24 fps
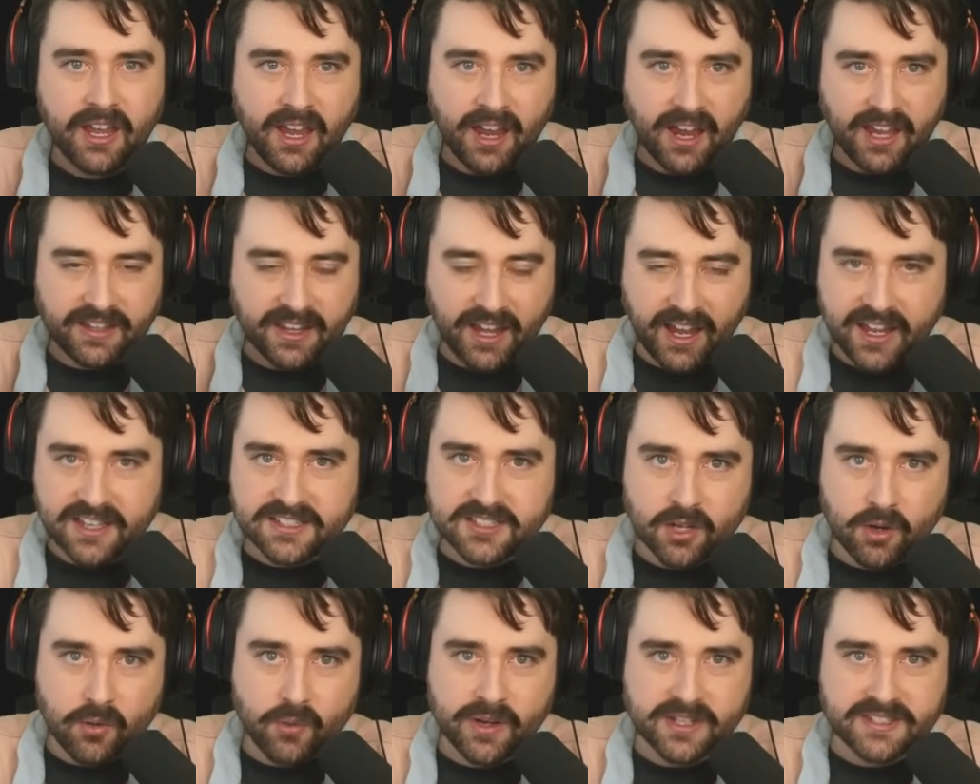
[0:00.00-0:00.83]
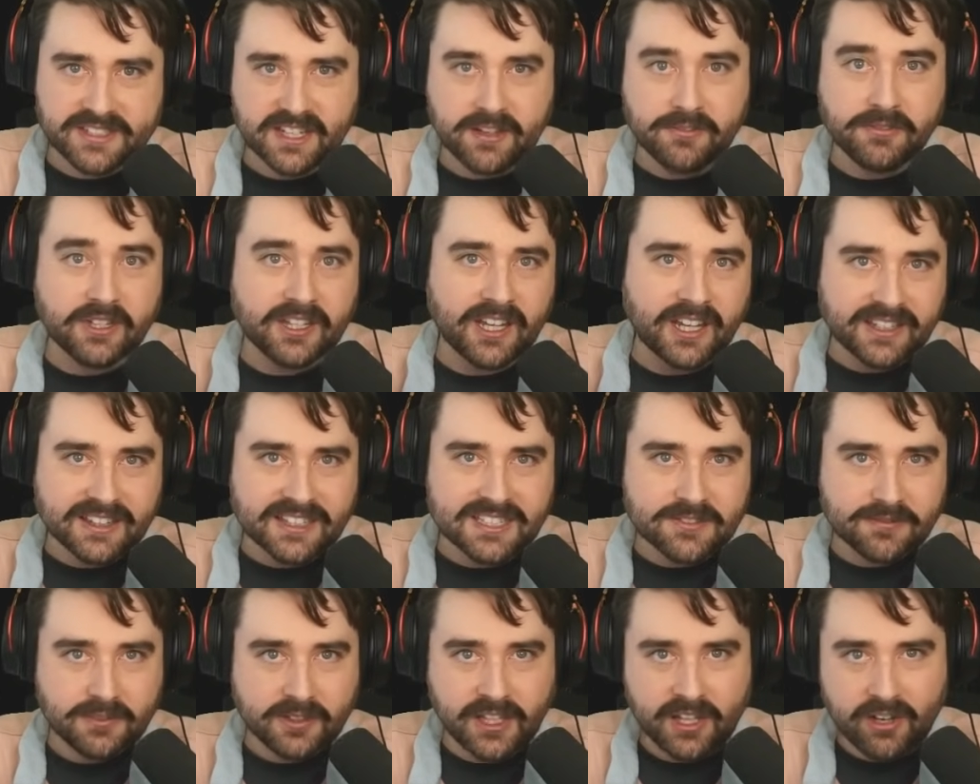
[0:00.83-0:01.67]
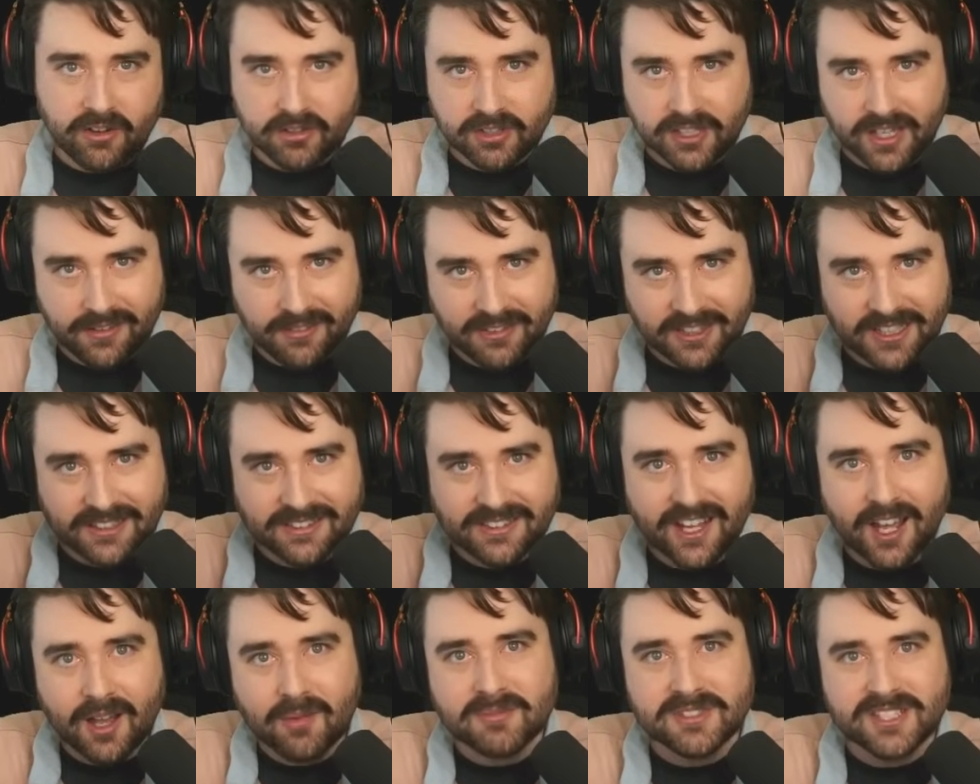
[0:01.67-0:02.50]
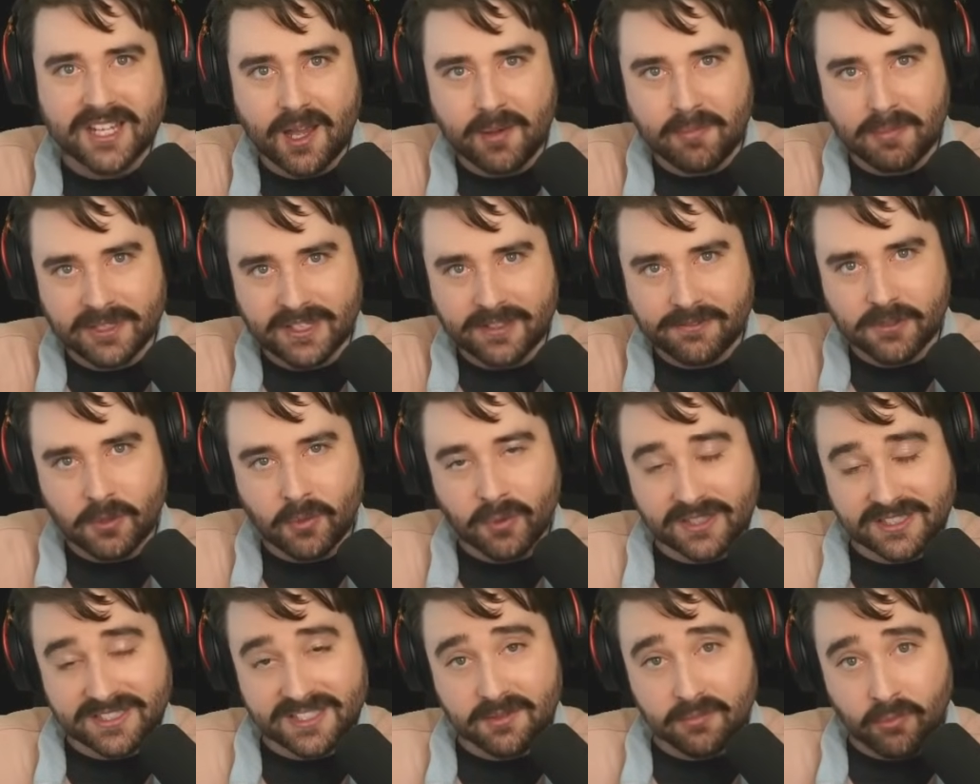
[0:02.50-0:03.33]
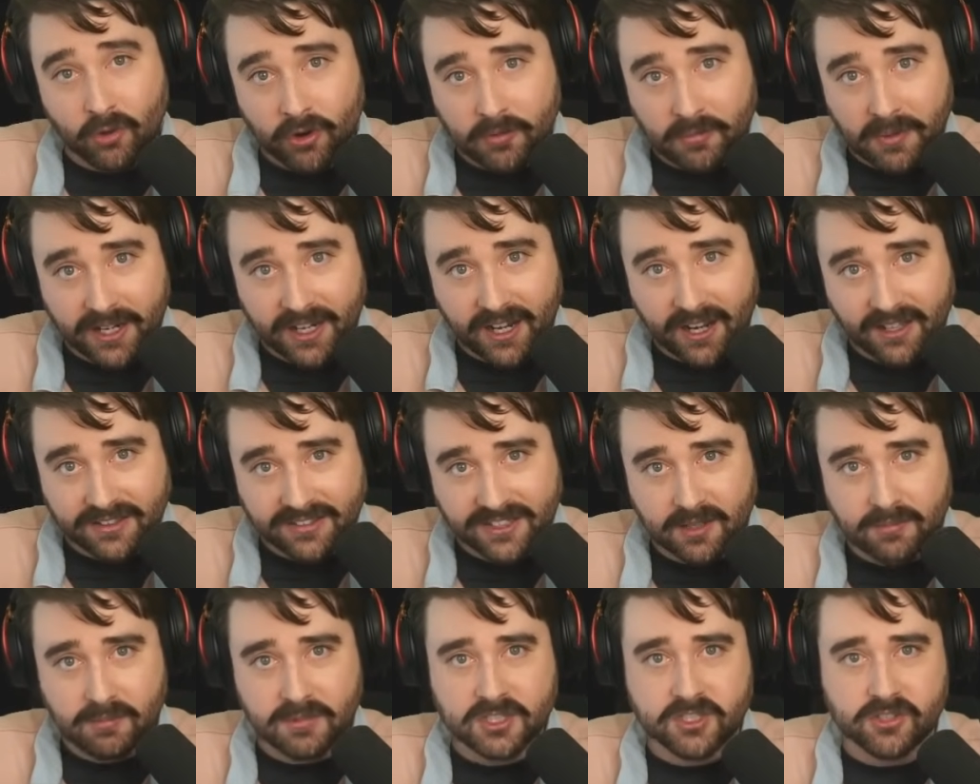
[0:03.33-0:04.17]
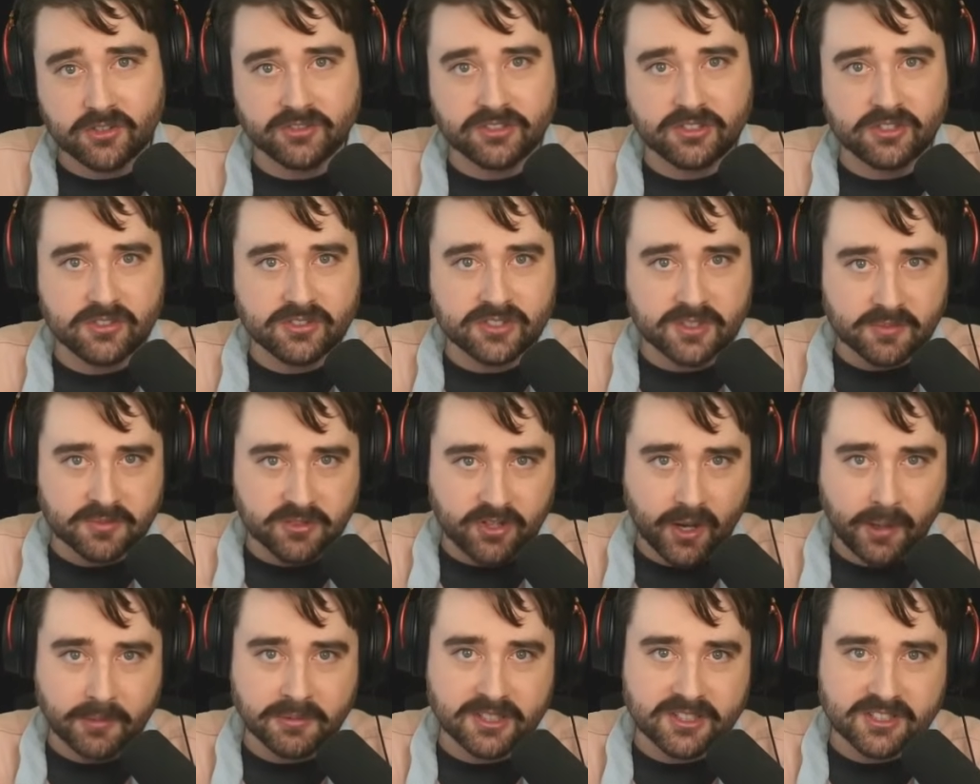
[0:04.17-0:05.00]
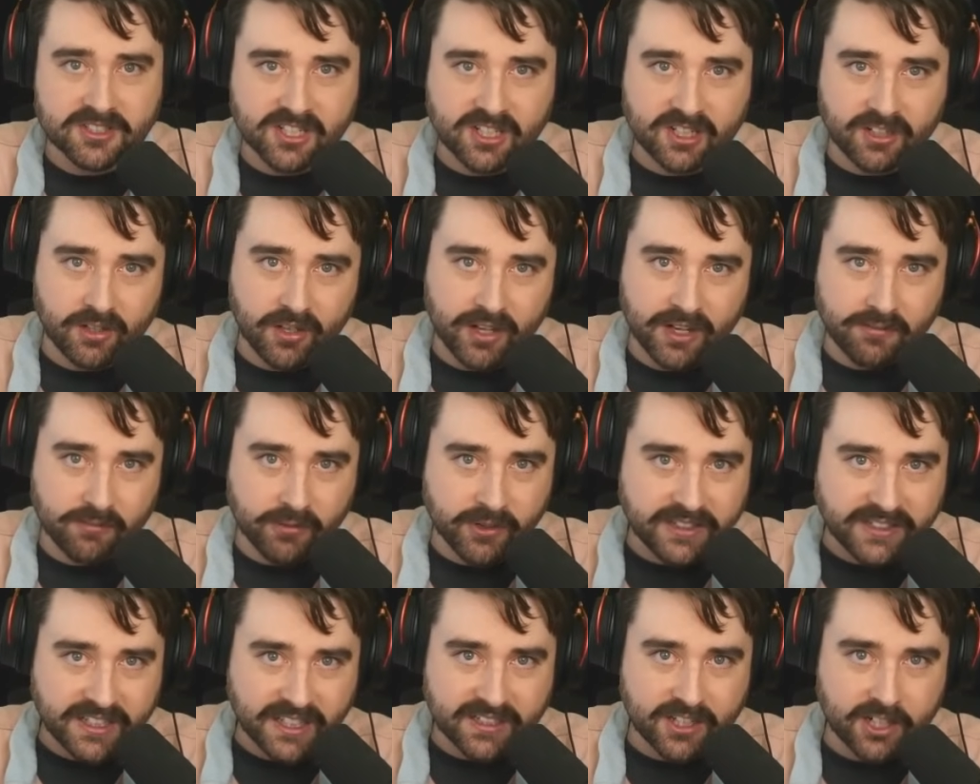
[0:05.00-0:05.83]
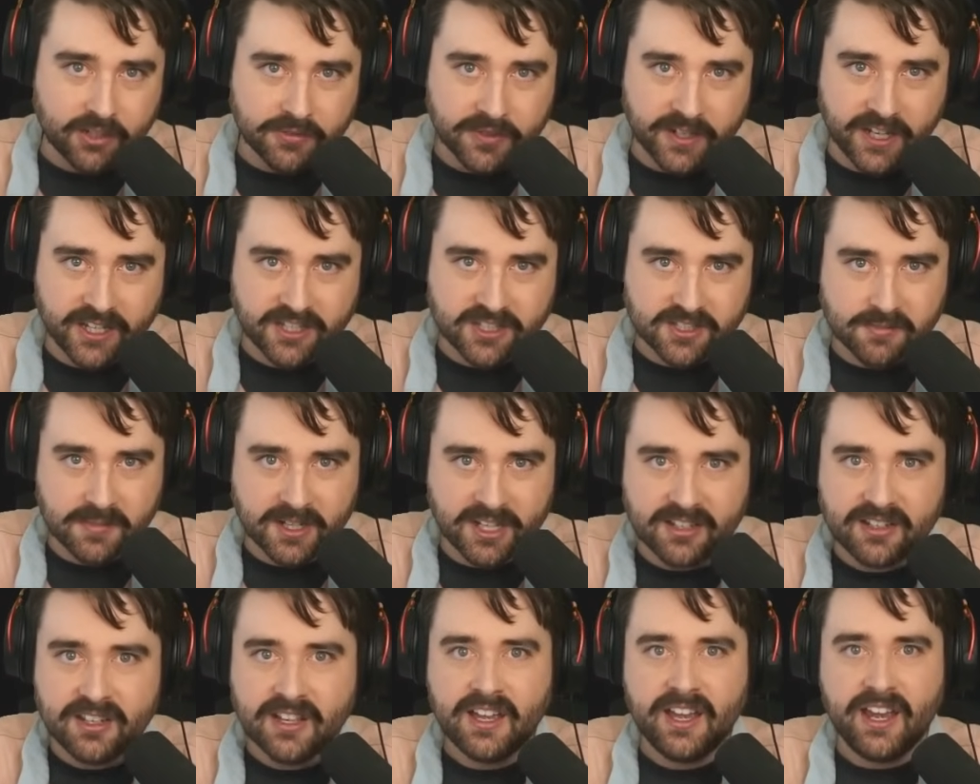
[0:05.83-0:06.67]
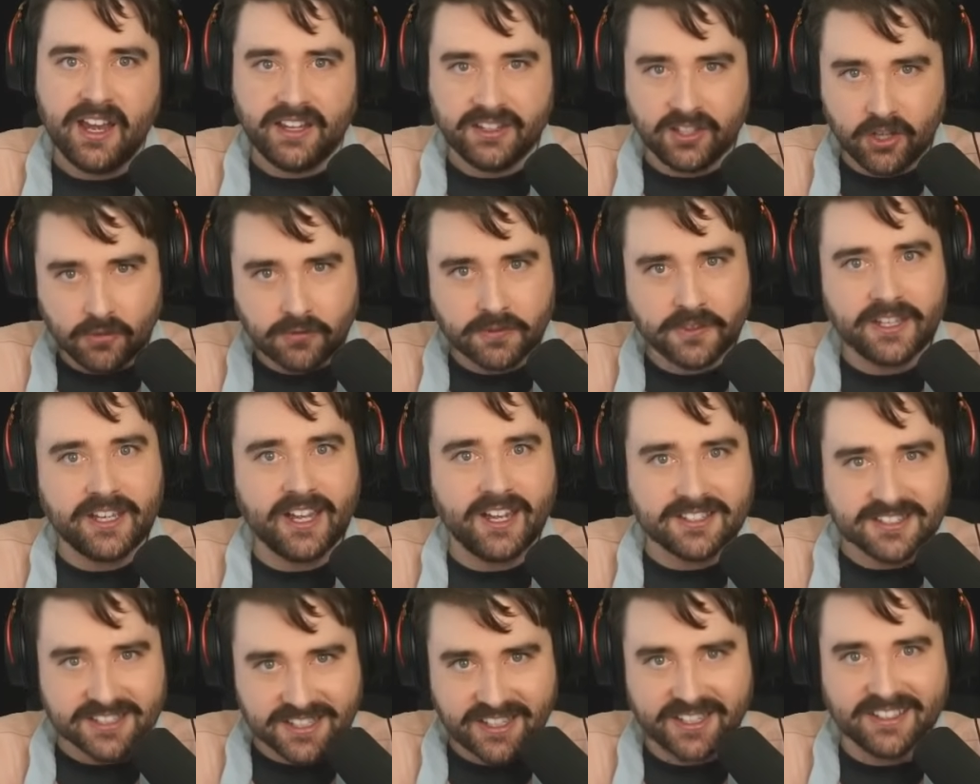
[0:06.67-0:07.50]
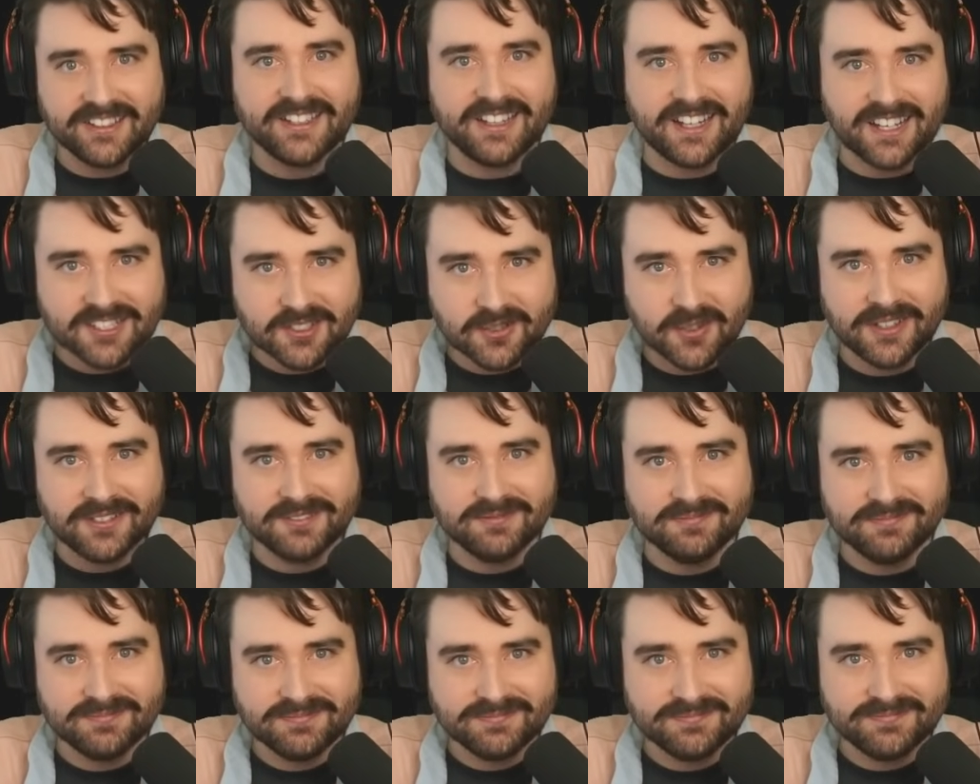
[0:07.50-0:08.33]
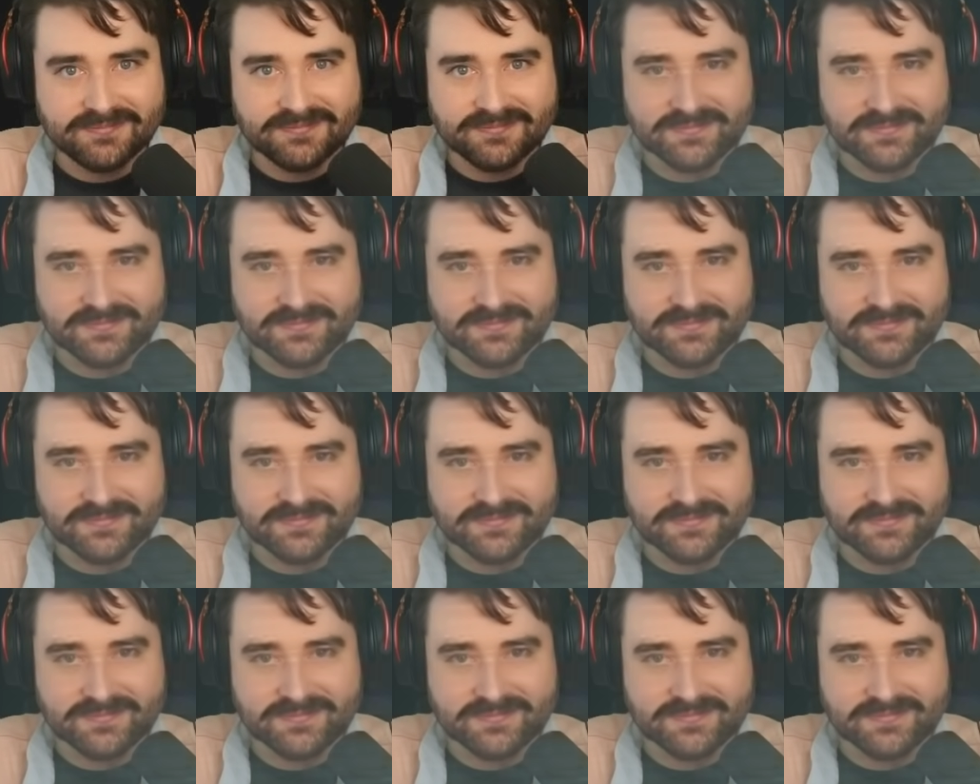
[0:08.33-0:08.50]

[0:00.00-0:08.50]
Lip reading: And as always, if you like this video, give it a thumbs up. And if you want to see more of my content, be sure to subscribe to the channel and ring that notification bell. And hopefully I'll see you in the next one.